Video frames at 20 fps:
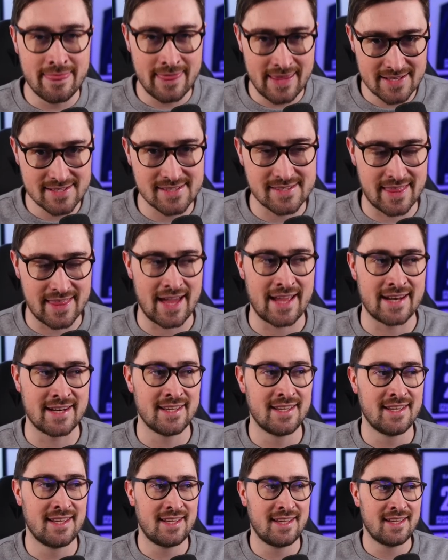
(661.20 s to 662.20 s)
this then
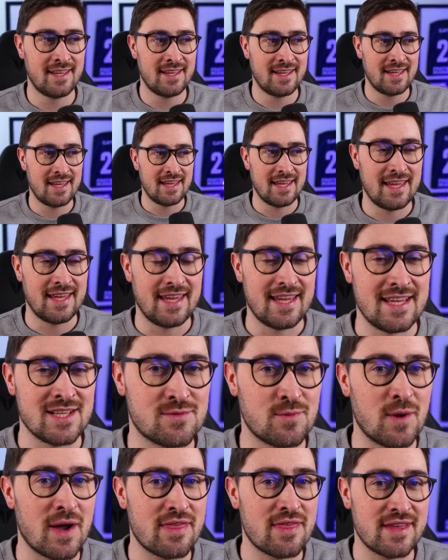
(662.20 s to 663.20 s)
is
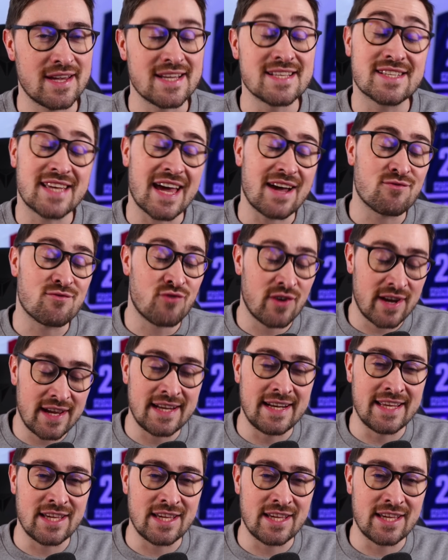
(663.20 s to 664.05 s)
where things get really